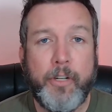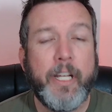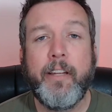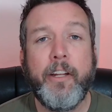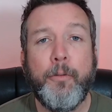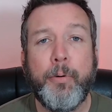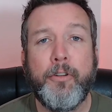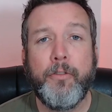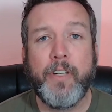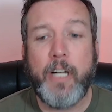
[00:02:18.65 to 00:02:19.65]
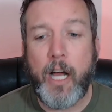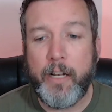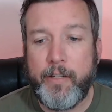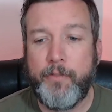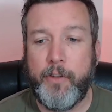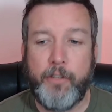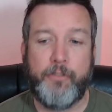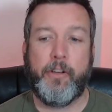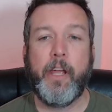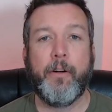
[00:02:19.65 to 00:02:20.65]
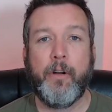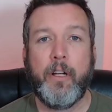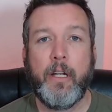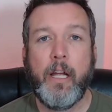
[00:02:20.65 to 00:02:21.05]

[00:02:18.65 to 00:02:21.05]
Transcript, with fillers: to continue producing content for this channel.